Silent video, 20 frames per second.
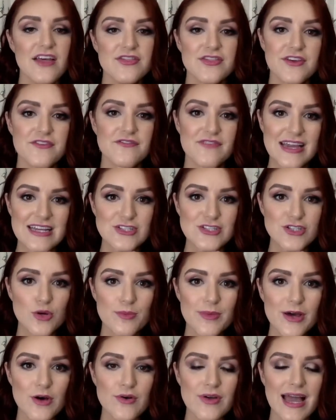The facial
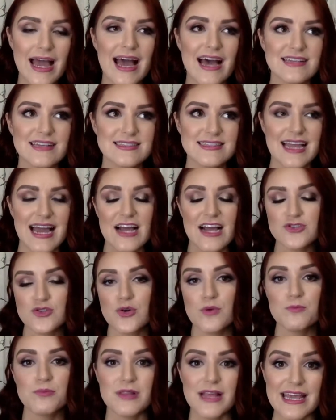milk has
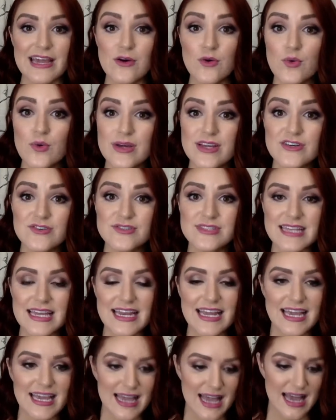natural plant oils
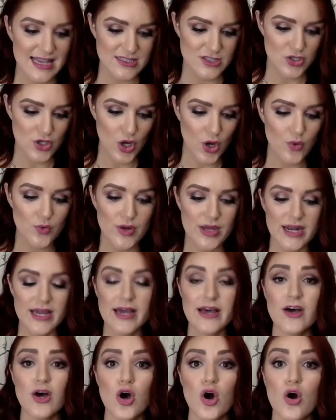in it, has coconut,